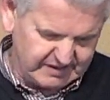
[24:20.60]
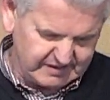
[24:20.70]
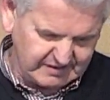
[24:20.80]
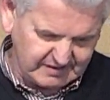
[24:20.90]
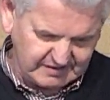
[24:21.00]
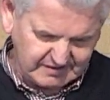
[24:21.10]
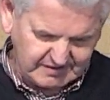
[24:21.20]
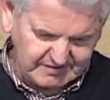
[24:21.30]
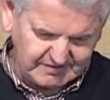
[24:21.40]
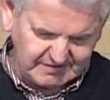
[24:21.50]

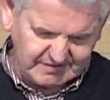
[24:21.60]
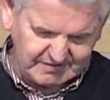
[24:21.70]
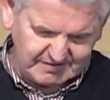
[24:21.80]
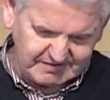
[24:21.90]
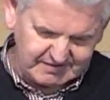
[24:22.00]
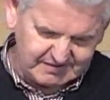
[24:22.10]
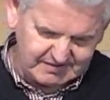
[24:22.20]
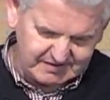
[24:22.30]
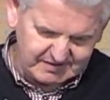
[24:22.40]
(no one is talking)